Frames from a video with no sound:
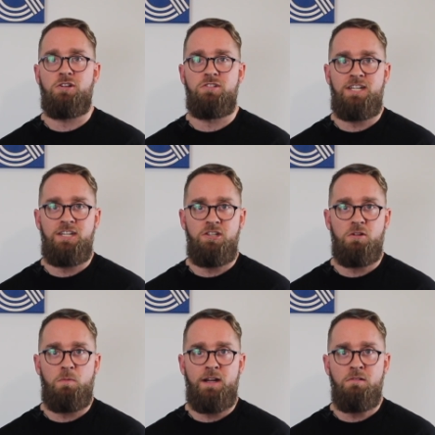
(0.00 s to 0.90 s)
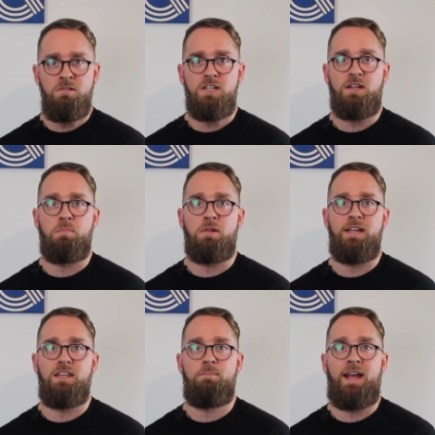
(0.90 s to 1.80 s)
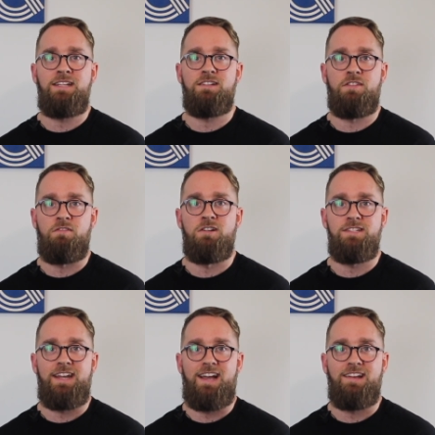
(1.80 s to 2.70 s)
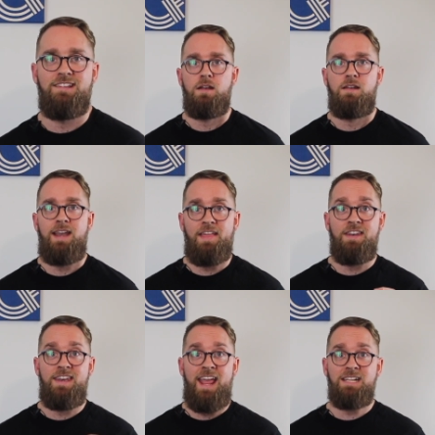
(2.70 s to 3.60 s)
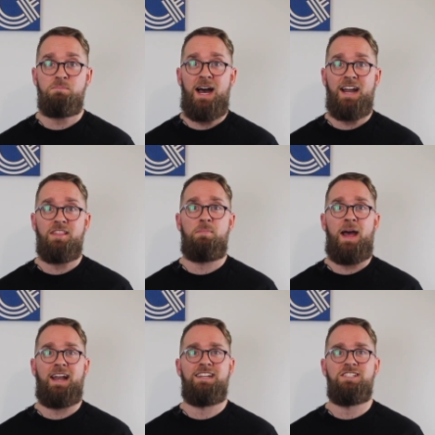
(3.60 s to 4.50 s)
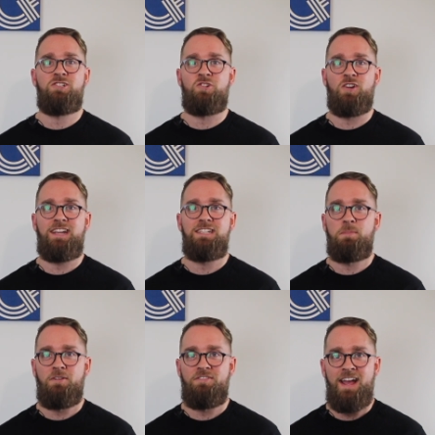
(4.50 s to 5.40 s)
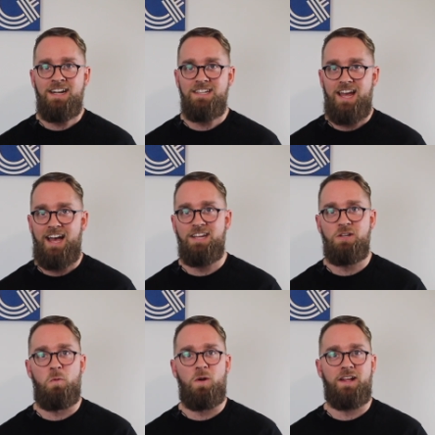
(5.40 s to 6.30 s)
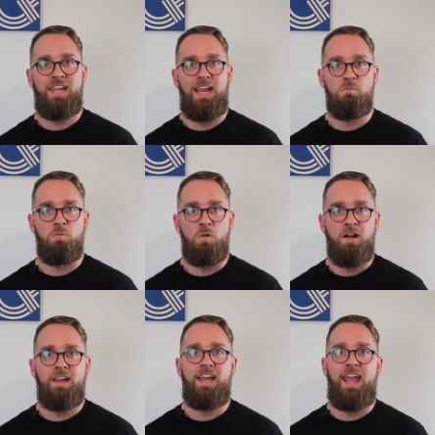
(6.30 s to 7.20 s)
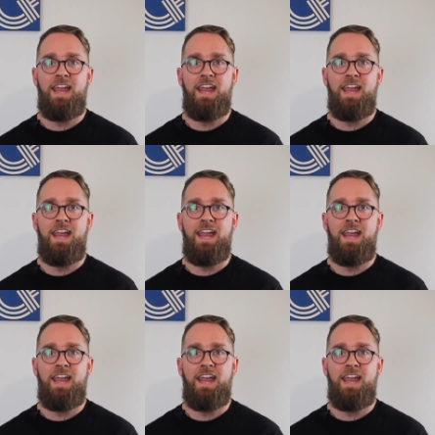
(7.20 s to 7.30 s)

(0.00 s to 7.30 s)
you continue to wiggle to complete the base of the Rosetta. Now the next part of the pattern is tricky to perfect. You want to keep rocking